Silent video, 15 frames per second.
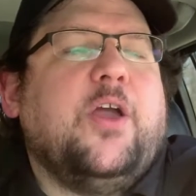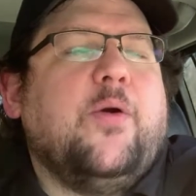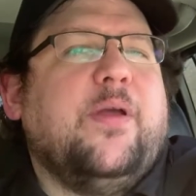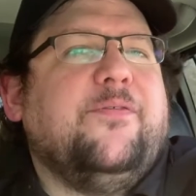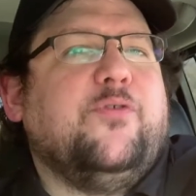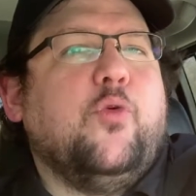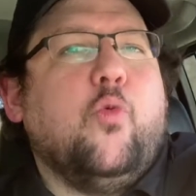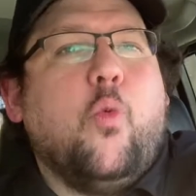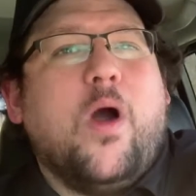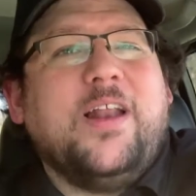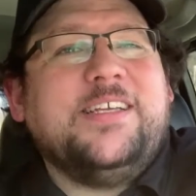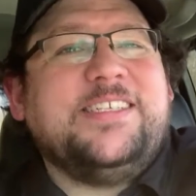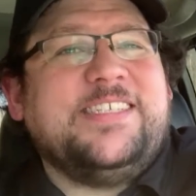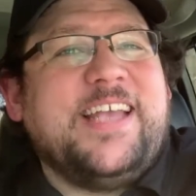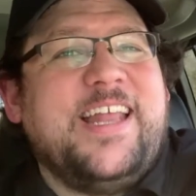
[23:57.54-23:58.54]
If you want
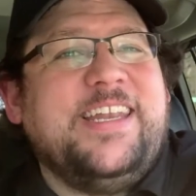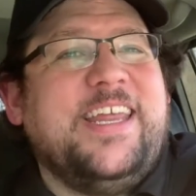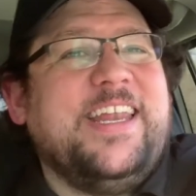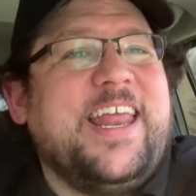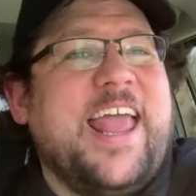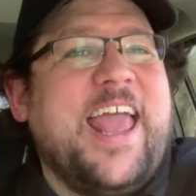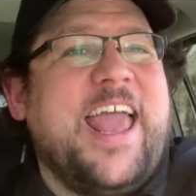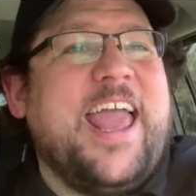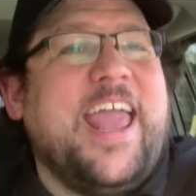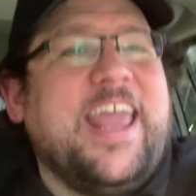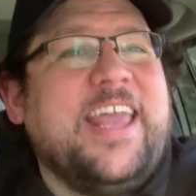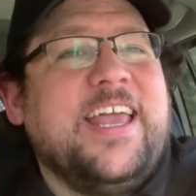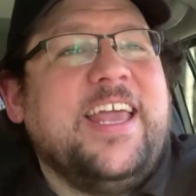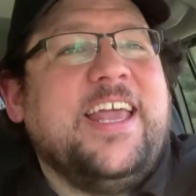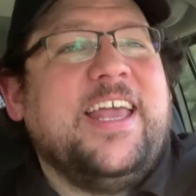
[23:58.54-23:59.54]
to send in
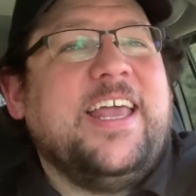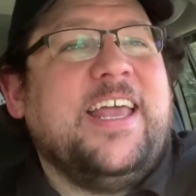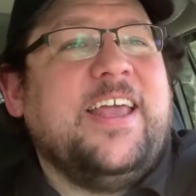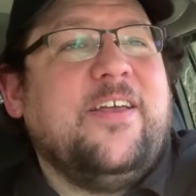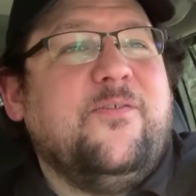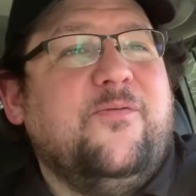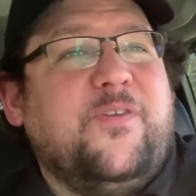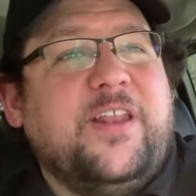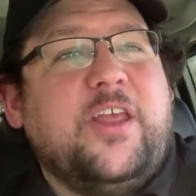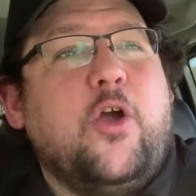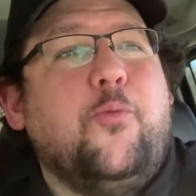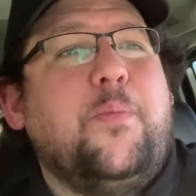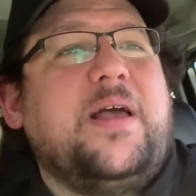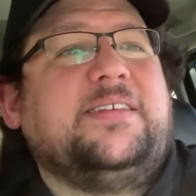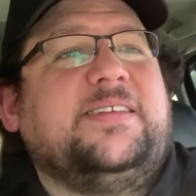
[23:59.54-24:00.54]
a
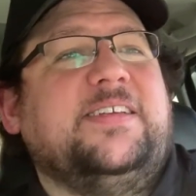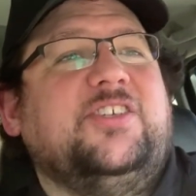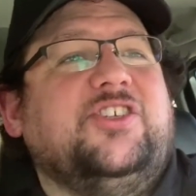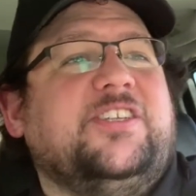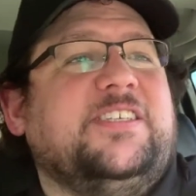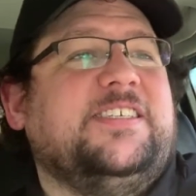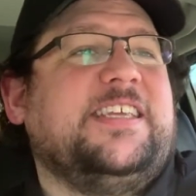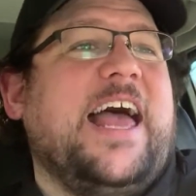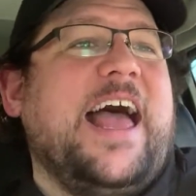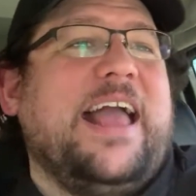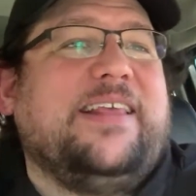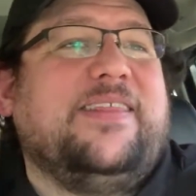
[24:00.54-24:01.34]
video message to Zack